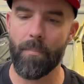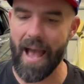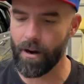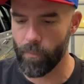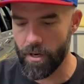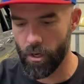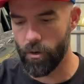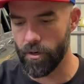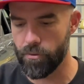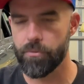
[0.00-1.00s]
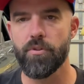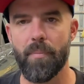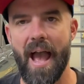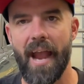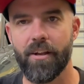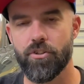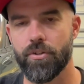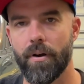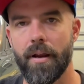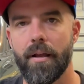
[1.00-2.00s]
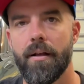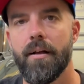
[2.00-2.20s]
back window and through the package tray.